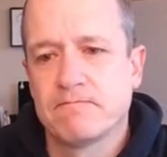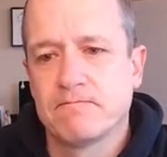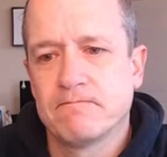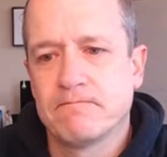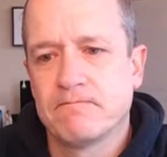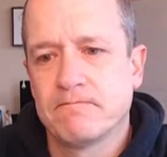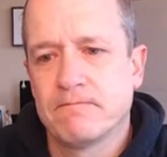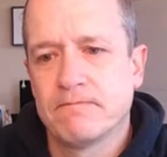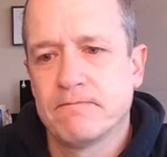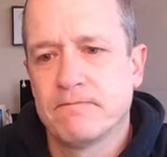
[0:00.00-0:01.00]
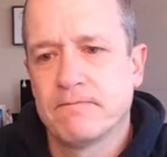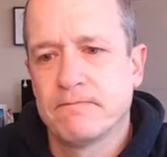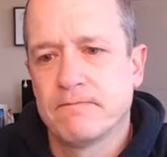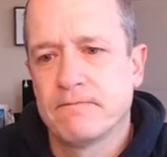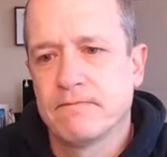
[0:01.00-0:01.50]

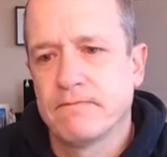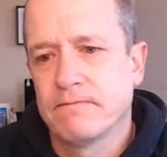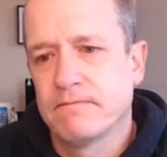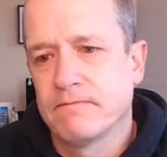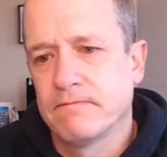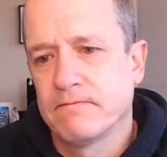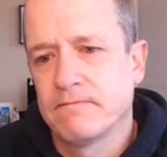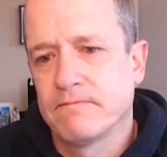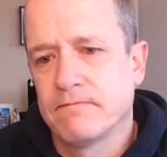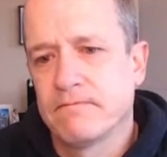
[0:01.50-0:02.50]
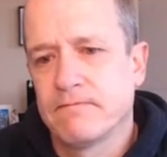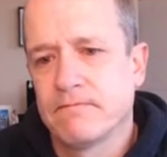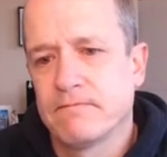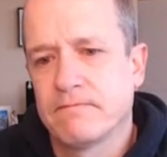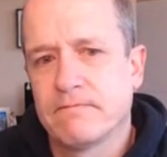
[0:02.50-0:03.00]

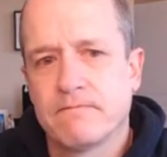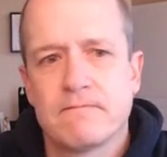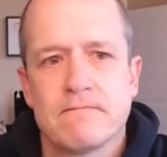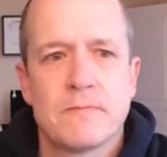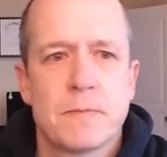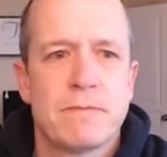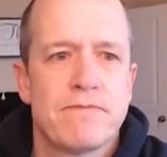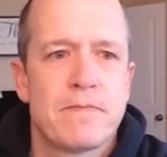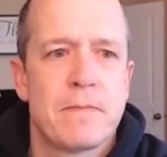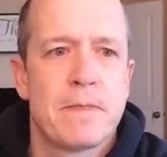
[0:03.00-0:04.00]
No one is speaking in this clip.